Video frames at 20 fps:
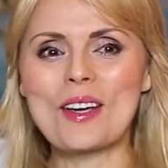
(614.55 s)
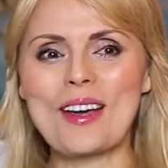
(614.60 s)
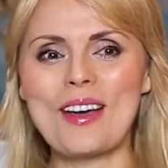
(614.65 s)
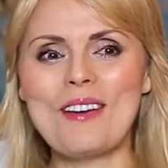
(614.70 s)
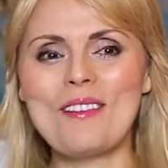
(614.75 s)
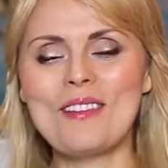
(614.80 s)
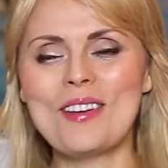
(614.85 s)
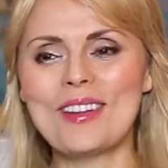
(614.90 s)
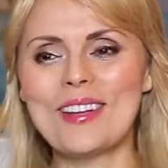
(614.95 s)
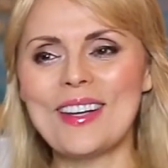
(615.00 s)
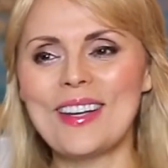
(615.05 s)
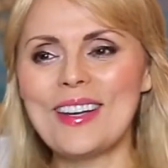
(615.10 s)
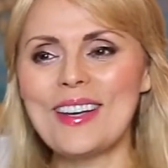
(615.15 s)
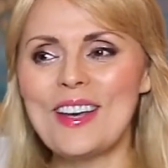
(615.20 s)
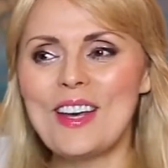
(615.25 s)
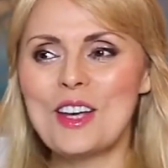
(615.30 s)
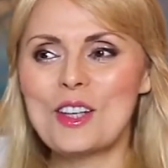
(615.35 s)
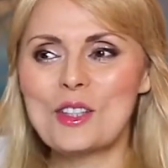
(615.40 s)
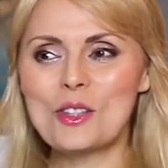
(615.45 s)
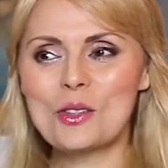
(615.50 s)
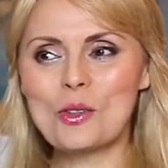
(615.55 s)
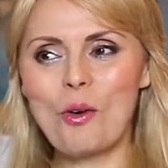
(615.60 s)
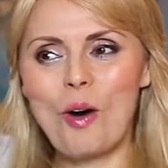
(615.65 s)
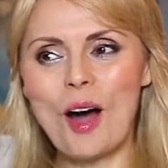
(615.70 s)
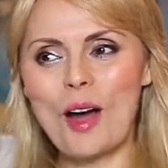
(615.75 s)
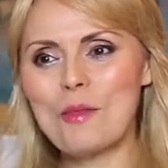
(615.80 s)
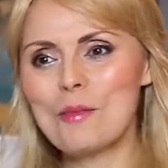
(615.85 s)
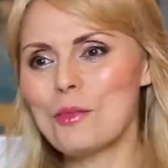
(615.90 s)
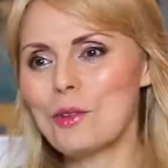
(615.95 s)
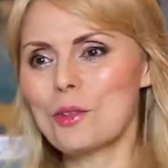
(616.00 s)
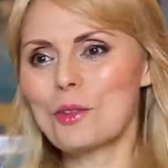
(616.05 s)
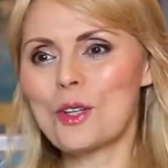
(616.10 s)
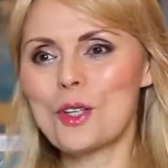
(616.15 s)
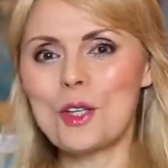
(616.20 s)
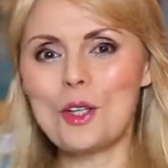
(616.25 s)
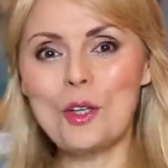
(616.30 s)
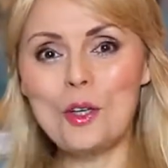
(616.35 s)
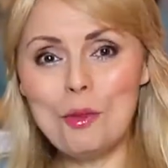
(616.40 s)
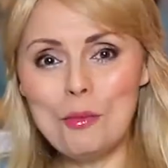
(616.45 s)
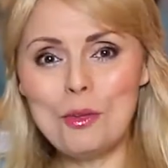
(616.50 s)
heavily, so I'm
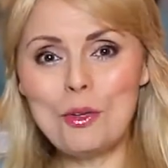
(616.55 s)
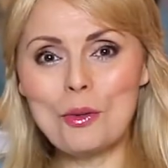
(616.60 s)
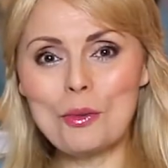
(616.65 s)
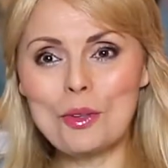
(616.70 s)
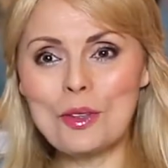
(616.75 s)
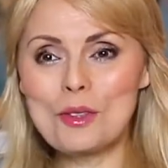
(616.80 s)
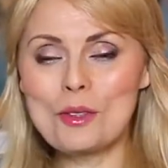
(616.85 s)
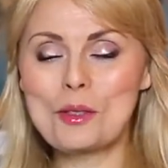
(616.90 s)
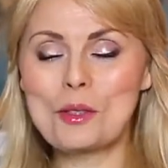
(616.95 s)
already immune.